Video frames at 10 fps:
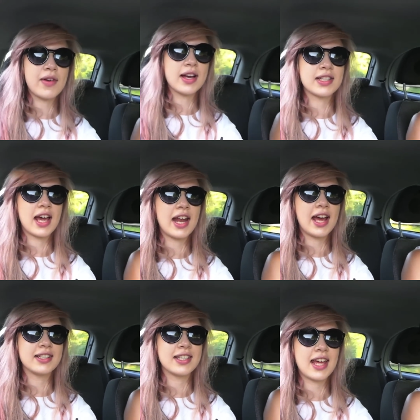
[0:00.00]
Valentine,
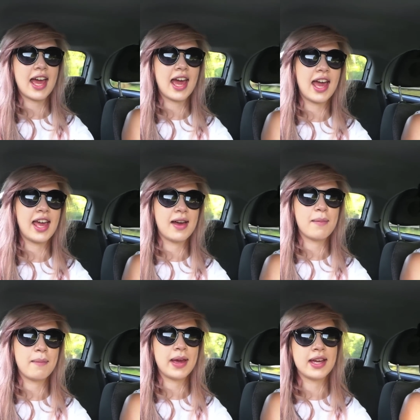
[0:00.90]
and today
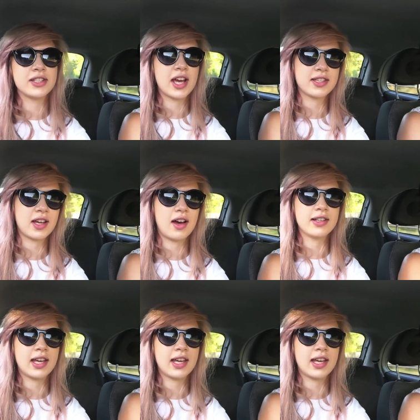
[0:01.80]
me and Jess are